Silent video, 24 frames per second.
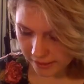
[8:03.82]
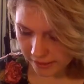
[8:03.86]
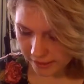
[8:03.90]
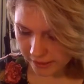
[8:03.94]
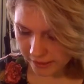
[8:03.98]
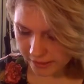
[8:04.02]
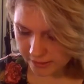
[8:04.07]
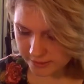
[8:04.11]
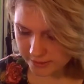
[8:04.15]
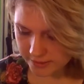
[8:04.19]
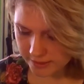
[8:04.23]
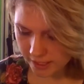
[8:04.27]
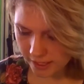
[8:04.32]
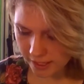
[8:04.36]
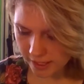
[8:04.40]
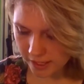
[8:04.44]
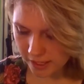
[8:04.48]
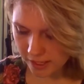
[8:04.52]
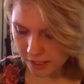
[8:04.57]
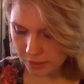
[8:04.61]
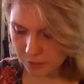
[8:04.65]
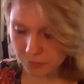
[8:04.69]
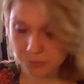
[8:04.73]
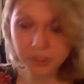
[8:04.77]
It's
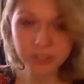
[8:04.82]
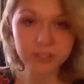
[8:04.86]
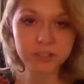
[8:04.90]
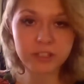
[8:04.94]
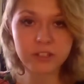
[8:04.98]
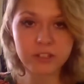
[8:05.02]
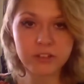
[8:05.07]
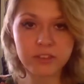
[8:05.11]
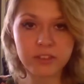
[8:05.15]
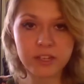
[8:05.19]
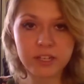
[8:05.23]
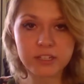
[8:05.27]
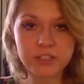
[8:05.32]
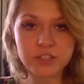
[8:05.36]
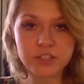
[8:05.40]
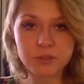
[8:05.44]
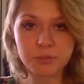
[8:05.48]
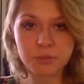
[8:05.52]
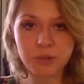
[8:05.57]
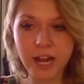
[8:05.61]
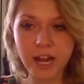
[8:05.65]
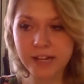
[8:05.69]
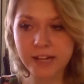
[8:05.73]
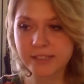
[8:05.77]
a really good thing
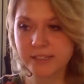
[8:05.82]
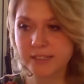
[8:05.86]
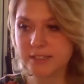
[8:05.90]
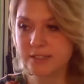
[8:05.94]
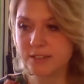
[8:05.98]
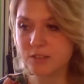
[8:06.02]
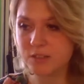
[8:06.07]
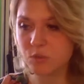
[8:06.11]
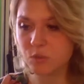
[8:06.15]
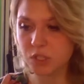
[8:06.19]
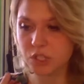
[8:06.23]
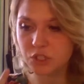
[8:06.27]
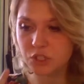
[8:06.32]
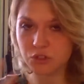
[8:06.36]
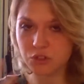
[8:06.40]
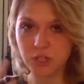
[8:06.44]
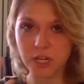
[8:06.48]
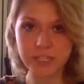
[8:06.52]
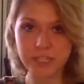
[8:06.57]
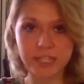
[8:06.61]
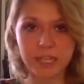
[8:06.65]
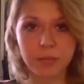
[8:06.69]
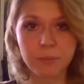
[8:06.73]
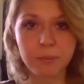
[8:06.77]
to practice when you're
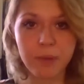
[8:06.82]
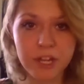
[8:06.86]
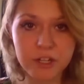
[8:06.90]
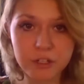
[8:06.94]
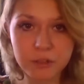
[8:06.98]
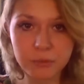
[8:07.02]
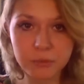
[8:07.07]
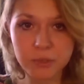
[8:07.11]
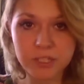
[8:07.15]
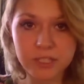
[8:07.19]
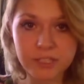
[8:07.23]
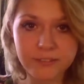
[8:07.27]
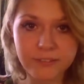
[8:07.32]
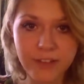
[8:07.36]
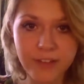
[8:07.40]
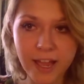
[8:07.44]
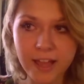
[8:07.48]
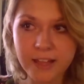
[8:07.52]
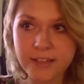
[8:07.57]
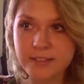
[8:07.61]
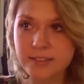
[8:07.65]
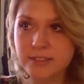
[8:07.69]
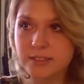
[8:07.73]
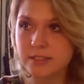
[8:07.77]
trying to get better really
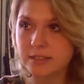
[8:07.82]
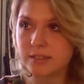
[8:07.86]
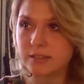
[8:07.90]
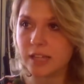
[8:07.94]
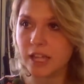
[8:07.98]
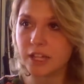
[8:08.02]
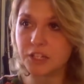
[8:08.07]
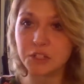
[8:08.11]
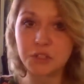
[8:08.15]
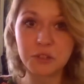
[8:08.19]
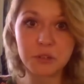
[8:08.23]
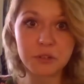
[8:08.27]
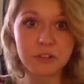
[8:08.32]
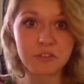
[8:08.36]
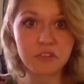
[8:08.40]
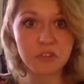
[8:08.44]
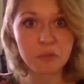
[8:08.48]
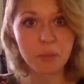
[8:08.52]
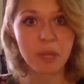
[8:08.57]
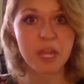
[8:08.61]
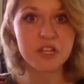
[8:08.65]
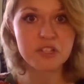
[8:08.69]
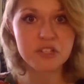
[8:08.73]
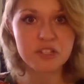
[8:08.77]
fast and you don't have
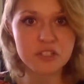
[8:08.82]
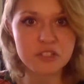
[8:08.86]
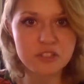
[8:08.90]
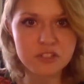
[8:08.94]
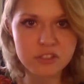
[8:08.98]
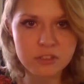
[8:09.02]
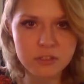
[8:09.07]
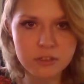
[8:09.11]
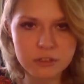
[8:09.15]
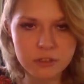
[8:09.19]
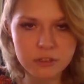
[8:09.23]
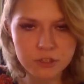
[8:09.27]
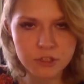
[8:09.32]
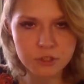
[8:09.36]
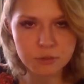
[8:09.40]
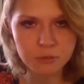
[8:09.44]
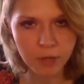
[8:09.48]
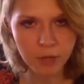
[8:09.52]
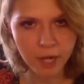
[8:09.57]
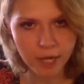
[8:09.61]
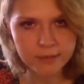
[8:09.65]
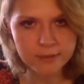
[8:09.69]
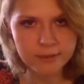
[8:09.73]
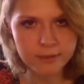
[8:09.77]
the patience to just
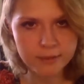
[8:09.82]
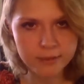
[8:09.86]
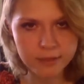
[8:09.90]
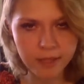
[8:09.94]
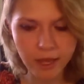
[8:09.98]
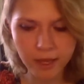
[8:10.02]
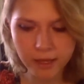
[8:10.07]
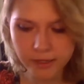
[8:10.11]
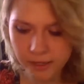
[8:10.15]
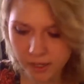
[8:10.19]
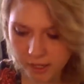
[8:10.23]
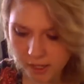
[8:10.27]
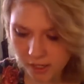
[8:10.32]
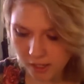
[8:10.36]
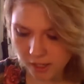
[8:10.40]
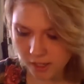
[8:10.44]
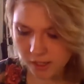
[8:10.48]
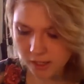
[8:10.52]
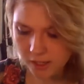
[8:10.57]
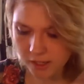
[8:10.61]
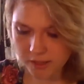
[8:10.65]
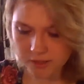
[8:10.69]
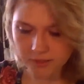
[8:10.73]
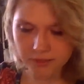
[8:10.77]
practice a lot.
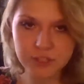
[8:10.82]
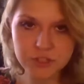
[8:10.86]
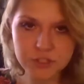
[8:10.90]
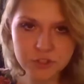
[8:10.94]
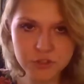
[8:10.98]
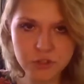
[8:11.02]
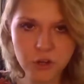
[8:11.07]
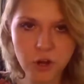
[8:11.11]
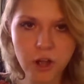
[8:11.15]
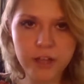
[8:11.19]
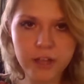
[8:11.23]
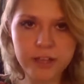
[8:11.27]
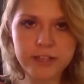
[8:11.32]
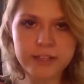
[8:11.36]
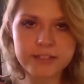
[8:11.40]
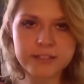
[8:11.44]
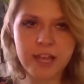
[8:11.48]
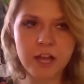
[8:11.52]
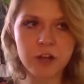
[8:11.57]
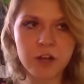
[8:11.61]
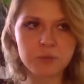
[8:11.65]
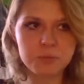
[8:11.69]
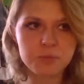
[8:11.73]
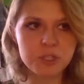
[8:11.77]
These
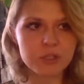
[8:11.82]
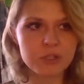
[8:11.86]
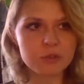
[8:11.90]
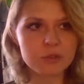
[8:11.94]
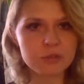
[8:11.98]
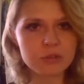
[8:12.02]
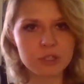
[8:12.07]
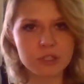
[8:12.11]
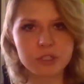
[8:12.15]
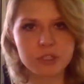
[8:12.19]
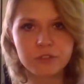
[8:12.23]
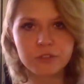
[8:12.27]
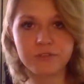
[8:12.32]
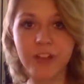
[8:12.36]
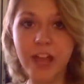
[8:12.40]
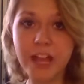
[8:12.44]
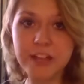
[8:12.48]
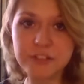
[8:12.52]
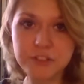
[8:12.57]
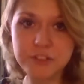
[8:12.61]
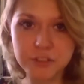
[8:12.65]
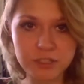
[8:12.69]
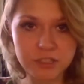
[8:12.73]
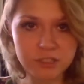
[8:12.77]
drawings help you learn
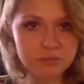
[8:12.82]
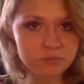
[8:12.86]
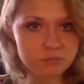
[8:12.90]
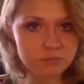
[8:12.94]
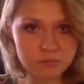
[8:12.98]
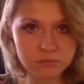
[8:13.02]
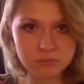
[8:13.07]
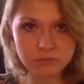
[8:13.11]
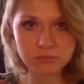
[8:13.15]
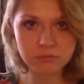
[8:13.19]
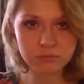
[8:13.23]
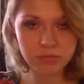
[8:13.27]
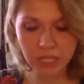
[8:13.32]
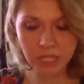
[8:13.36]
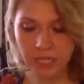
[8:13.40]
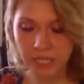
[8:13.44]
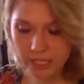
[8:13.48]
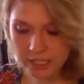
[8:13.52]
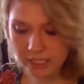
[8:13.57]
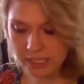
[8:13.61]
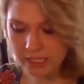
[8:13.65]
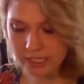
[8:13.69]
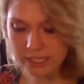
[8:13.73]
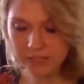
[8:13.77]
faster,
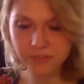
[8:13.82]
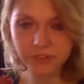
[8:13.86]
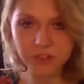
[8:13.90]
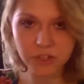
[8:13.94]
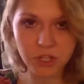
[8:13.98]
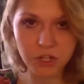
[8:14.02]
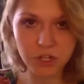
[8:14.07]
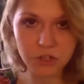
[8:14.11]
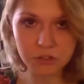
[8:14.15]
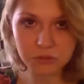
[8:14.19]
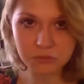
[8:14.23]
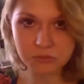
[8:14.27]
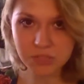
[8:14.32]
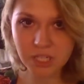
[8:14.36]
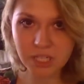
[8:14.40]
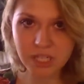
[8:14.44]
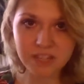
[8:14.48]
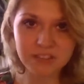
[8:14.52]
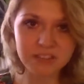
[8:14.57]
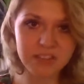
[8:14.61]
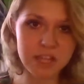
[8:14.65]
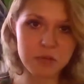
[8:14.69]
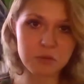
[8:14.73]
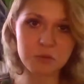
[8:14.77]
even though
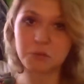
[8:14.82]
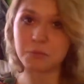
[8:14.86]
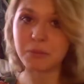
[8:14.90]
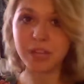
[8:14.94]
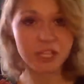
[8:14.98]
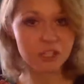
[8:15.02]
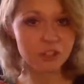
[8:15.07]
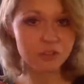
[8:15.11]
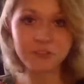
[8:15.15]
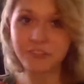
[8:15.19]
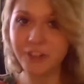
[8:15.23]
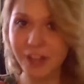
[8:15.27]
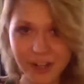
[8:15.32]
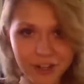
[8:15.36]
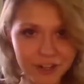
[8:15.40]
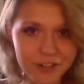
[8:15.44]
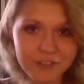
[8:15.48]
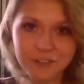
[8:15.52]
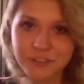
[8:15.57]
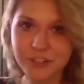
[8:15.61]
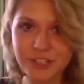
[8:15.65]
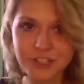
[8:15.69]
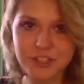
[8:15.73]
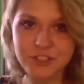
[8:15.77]
they will make you
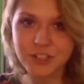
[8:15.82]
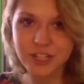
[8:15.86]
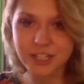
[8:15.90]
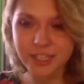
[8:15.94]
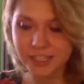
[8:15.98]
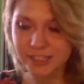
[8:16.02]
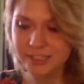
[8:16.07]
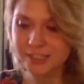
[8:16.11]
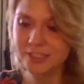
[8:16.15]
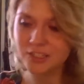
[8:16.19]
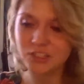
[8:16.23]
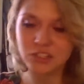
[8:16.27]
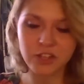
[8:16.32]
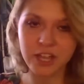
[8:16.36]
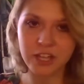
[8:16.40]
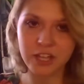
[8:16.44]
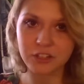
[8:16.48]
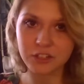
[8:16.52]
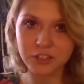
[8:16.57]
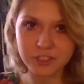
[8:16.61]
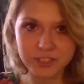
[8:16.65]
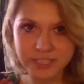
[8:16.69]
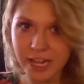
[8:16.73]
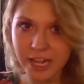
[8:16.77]
very frustrated because you
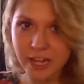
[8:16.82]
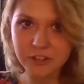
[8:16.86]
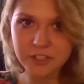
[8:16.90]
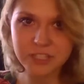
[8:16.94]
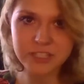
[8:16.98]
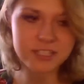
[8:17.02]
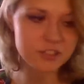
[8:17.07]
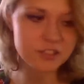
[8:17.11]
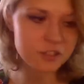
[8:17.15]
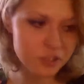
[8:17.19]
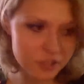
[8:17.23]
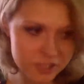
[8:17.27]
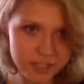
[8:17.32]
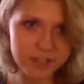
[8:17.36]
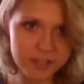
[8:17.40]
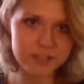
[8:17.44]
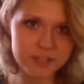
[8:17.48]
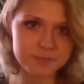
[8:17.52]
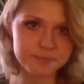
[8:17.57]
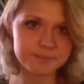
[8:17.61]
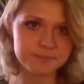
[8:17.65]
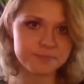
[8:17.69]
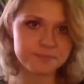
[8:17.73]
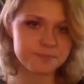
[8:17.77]
can't look down until you're
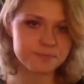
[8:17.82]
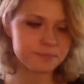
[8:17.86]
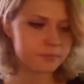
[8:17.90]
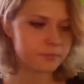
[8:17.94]
done.